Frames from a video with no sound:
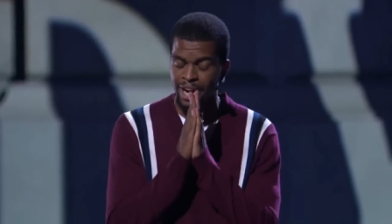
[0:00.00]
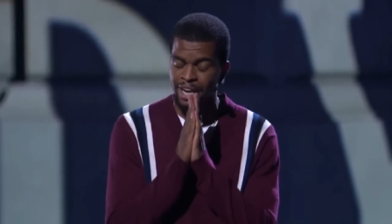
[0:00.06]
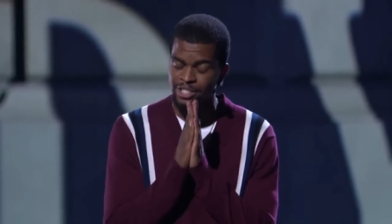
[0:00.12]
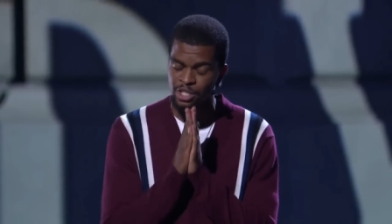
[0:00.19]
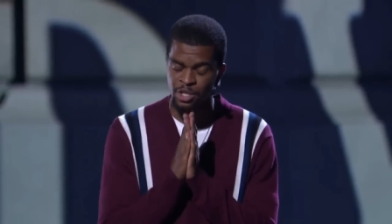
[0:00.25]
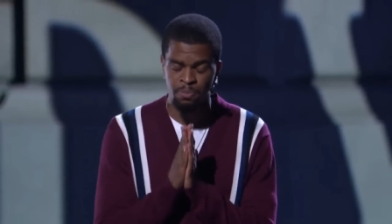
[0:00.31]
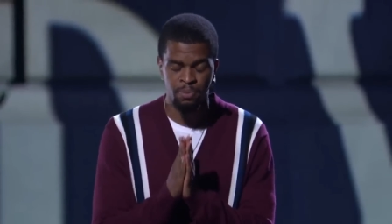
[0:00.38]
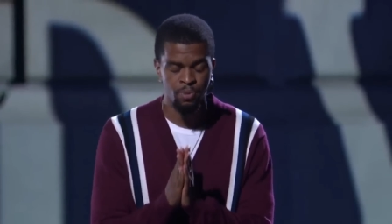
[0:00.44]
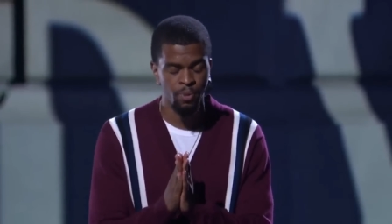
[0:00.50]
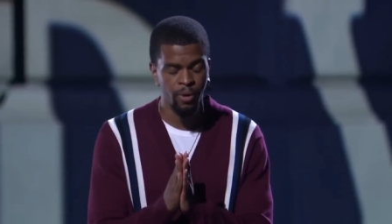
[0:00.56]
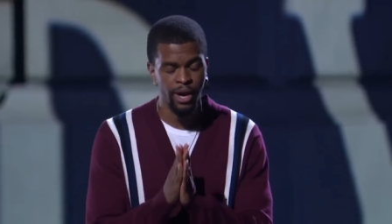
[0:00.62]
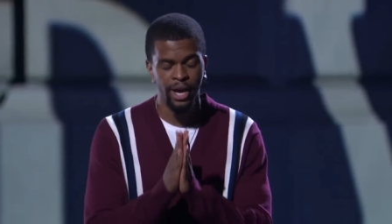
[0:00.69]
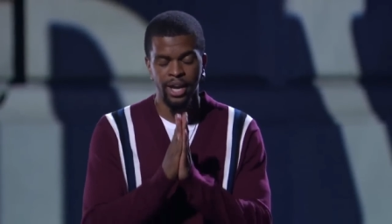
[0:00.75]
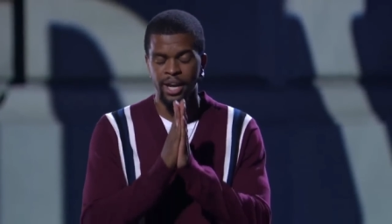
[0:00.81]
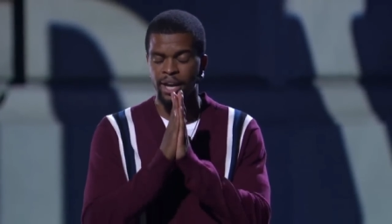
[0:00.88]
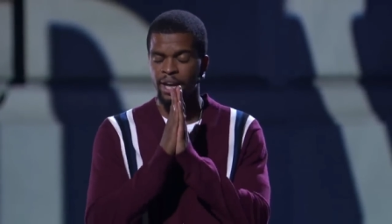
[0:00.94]
and I just
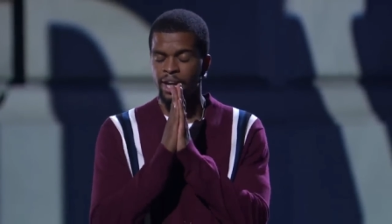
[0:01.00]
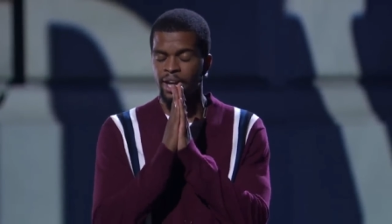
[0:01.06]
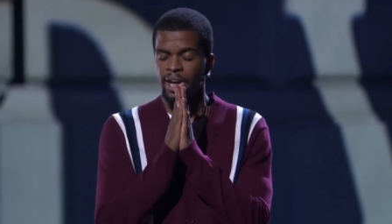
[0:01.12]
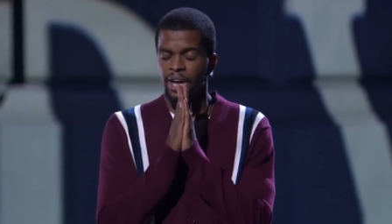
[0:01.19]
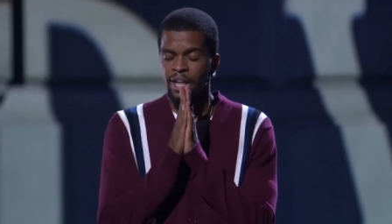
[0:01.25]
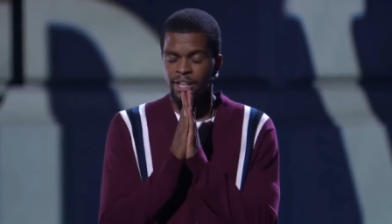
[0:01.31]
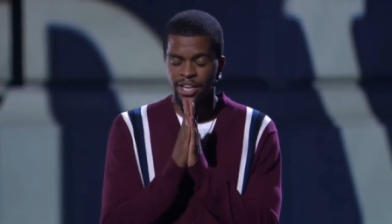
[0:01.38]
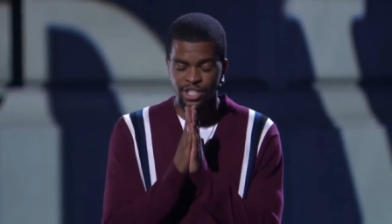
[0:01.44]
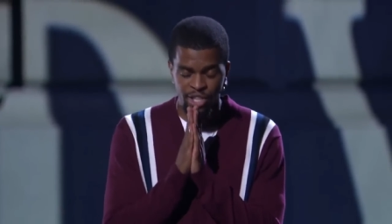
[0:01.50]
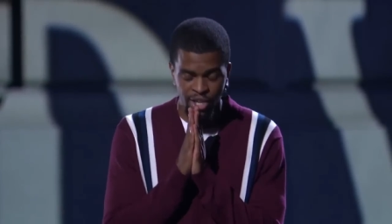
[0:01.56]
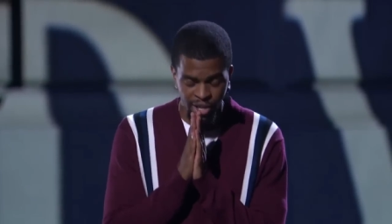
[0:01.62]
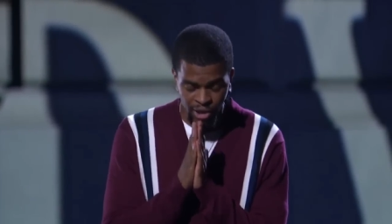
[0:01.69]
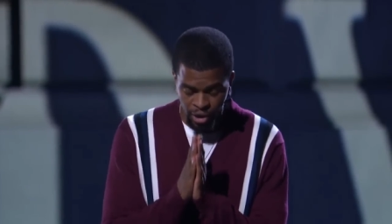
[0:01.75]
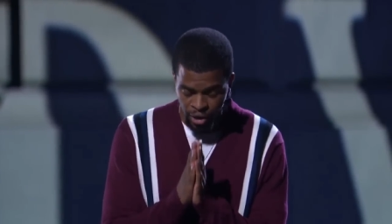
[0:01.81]
pray that